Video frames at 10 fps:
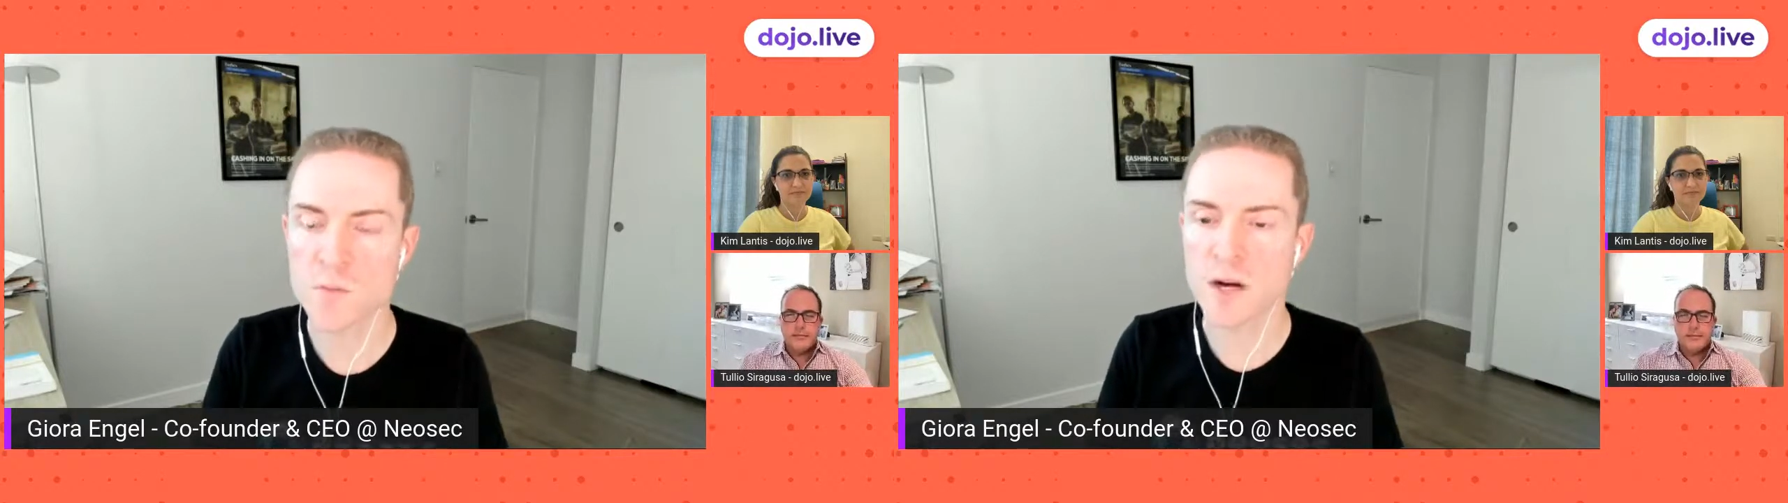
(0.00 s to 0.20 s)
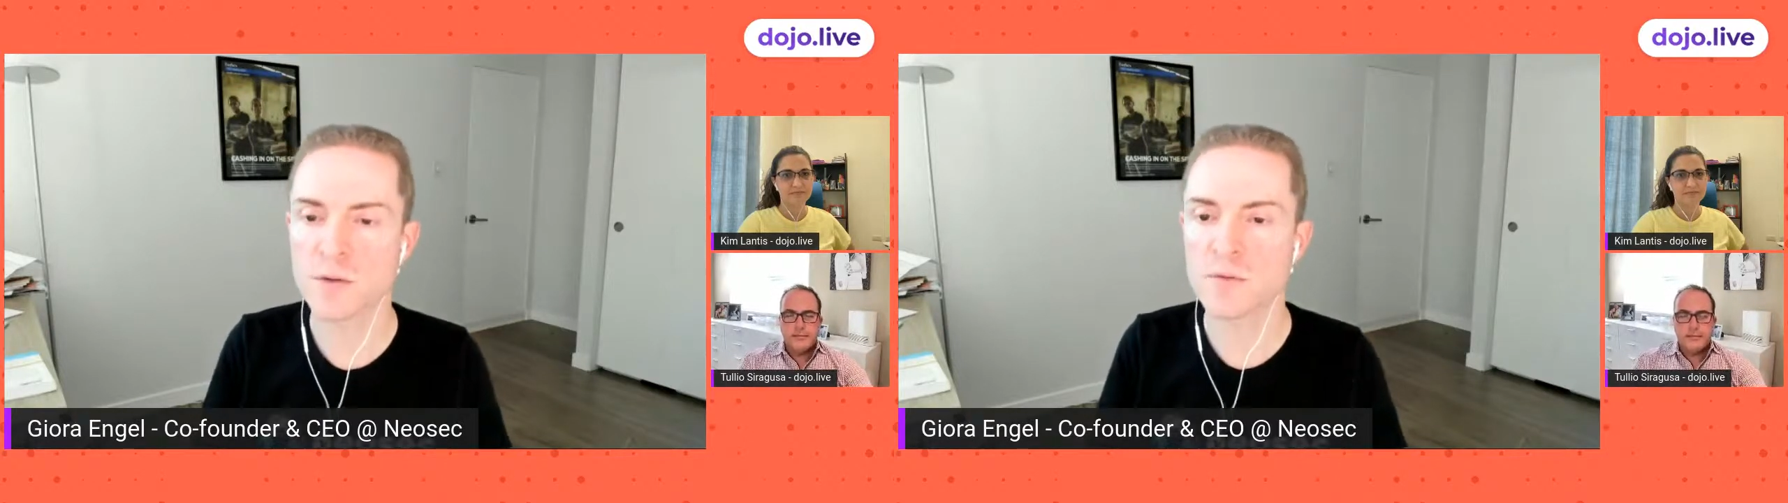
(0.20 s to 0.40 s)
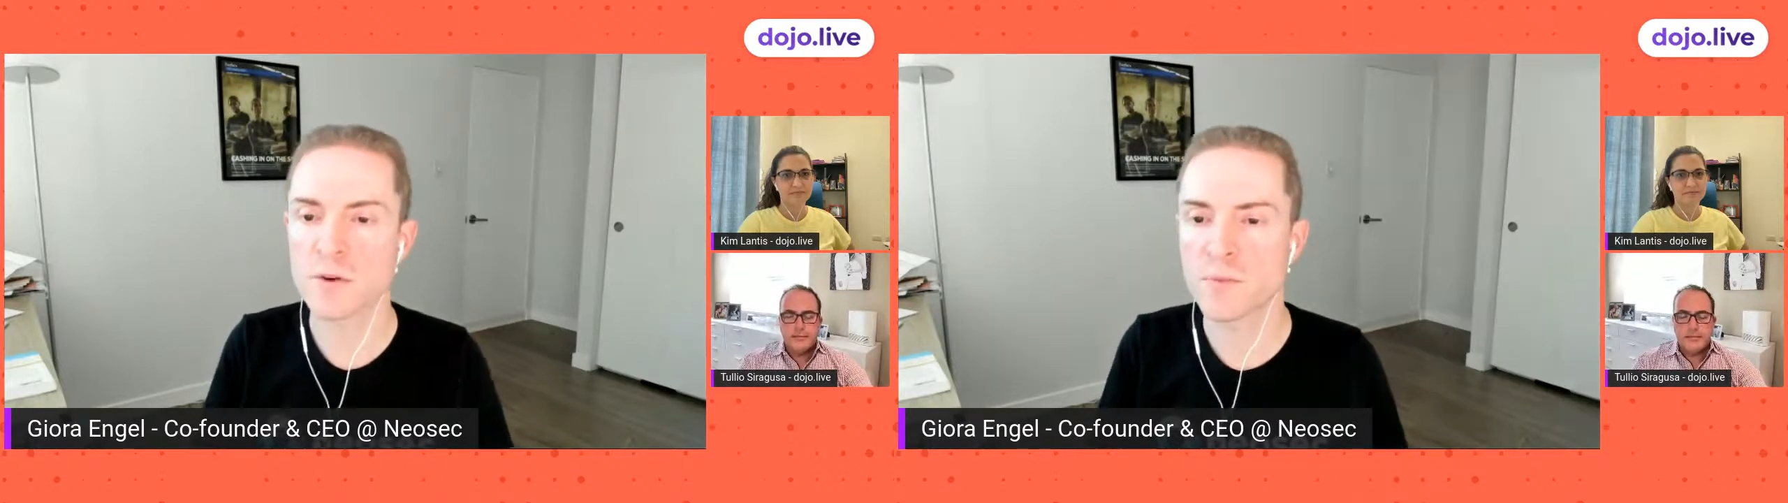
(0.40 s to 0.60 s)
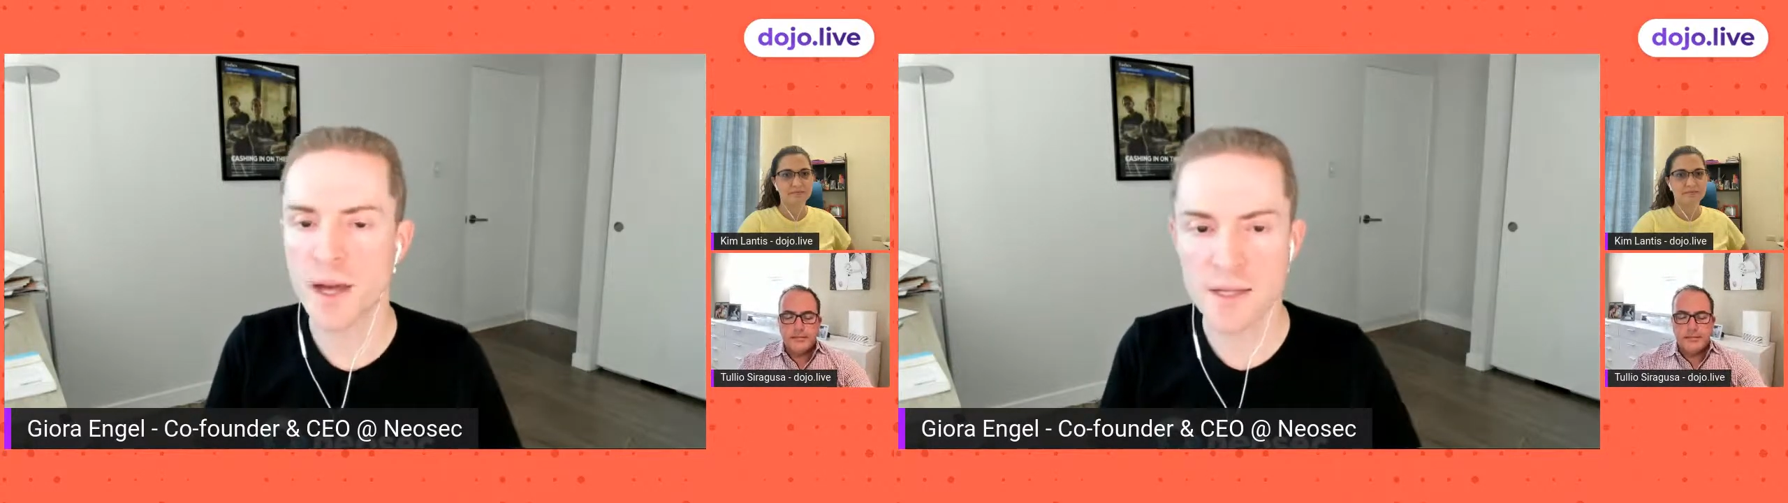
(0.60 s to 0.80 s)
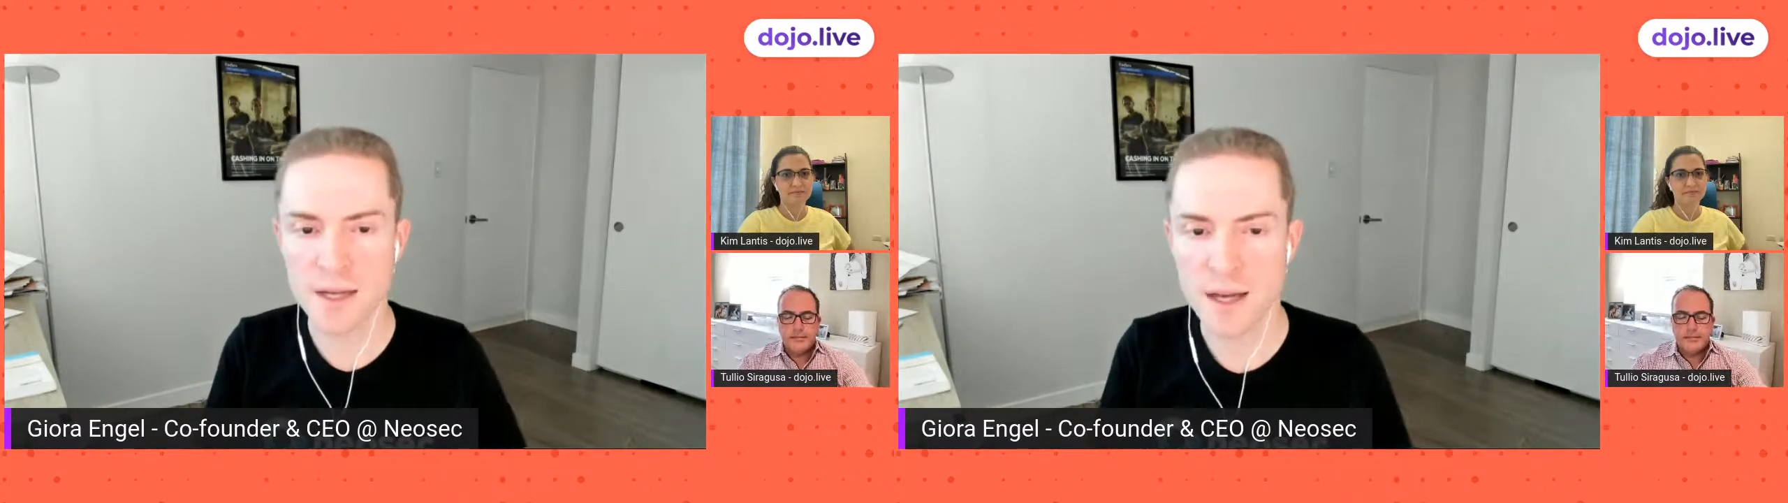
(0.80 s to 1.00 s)
part of
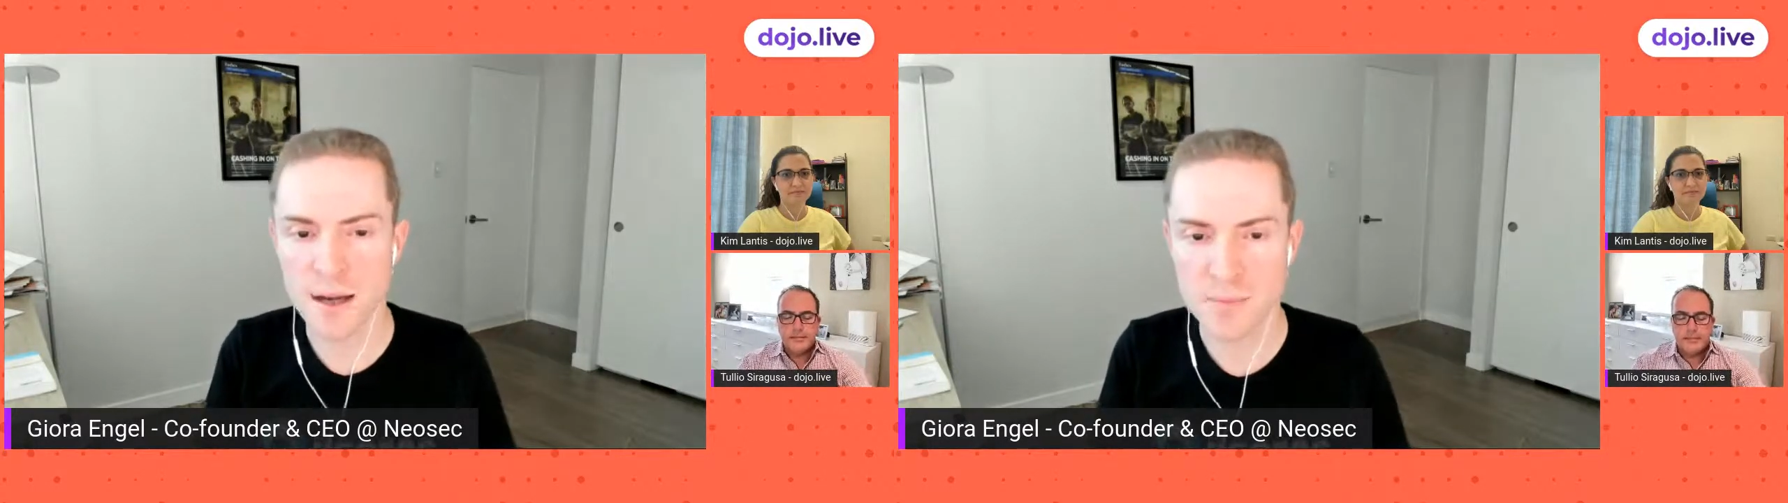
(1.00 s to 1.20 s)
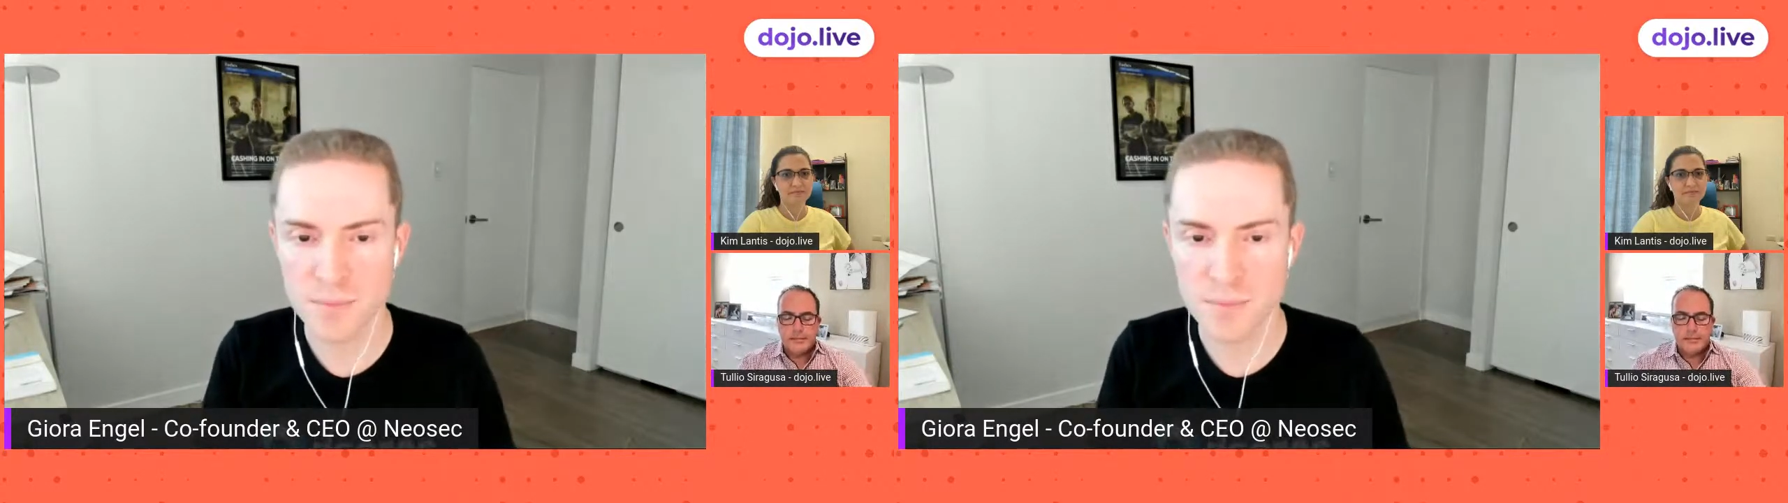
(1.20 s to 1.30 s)
my